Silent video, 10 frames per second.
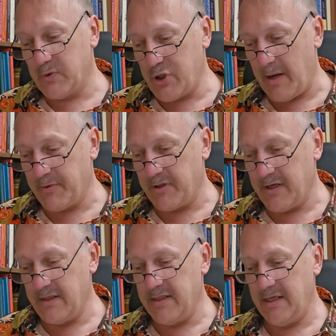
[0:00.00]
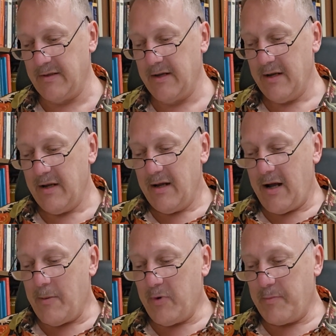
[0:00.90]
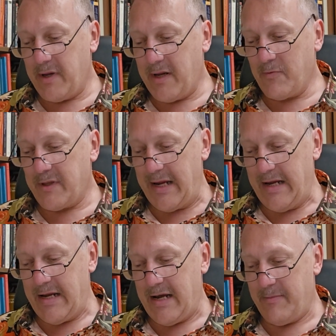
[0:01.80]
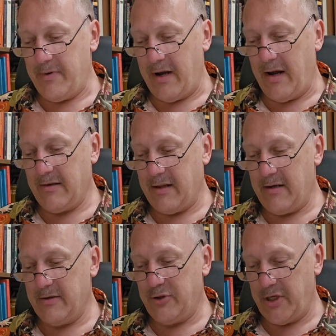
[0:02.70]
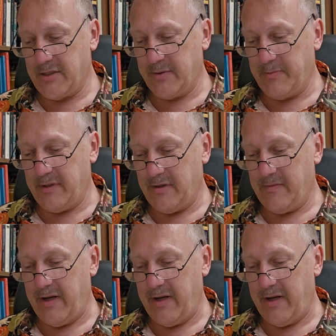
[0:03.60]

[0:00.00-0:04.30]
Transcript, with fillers: chapter 19, um, we begin with Ahab and then Jezebel.